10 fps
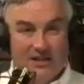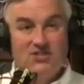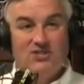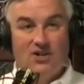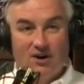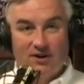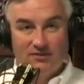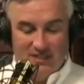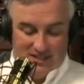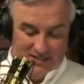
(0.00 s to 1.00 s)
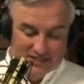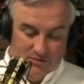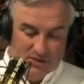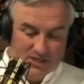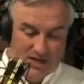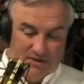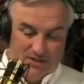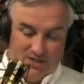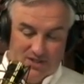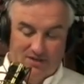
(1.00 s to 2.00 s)
Astaro. This is, you know, we talk
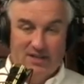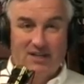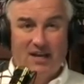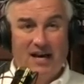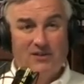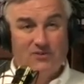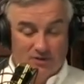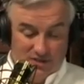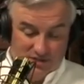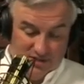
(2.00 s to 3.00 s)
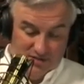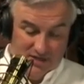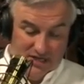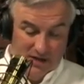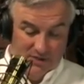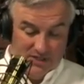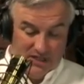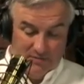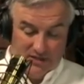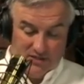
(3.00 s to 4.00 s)
about security a lot. And of course, on security now, we
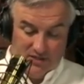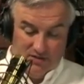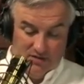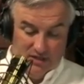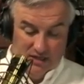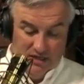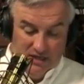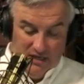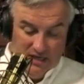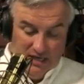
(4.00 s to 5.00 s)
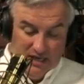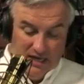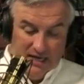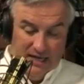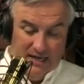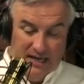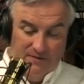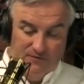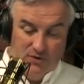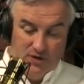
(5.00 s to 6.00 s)
talk about security. Uh,
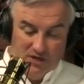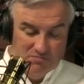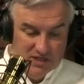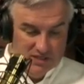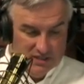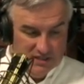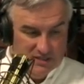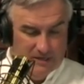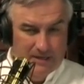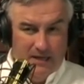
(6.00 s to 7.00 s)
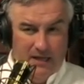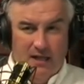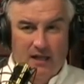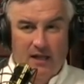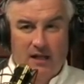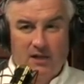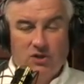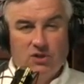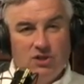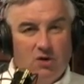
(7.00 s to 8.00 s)
if you're in business,
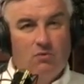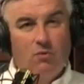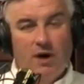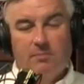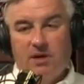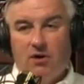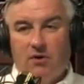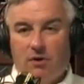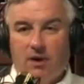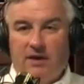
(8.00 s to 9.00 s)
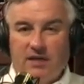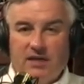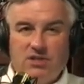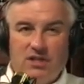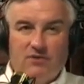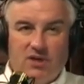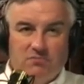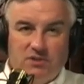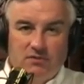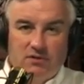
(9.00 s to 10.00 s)
you don't want to be going around each and every
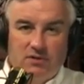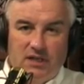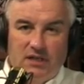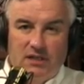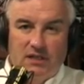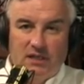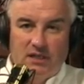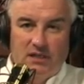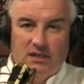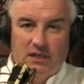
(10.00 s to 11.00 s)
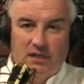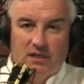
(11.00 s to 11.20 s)
computer in the in the